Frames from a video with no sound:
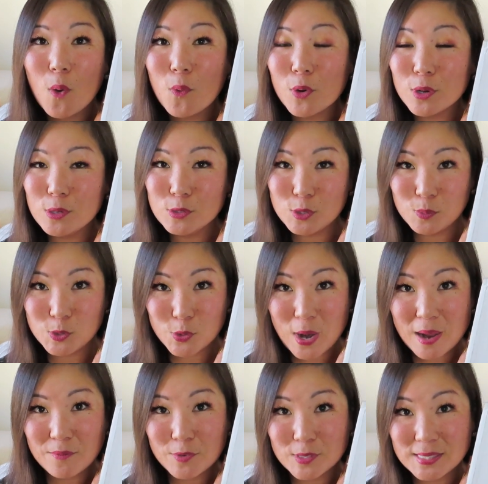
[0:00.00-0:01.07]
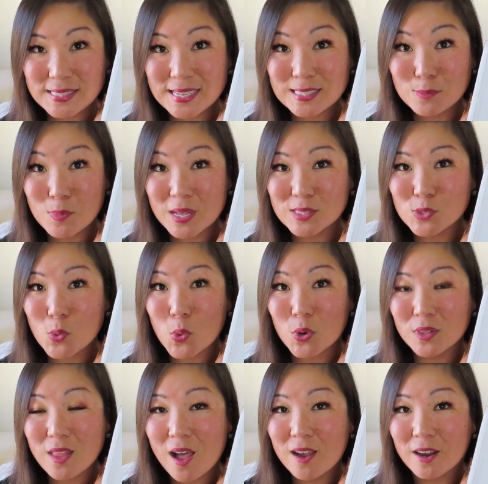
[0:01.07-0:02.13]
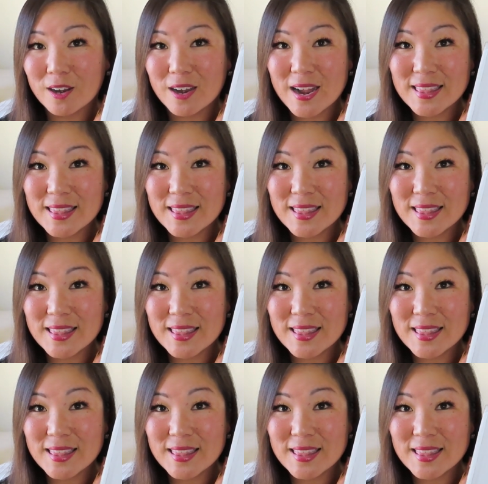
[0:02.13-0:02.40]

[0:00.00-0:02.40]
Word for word: or you subscribe for six months or longer.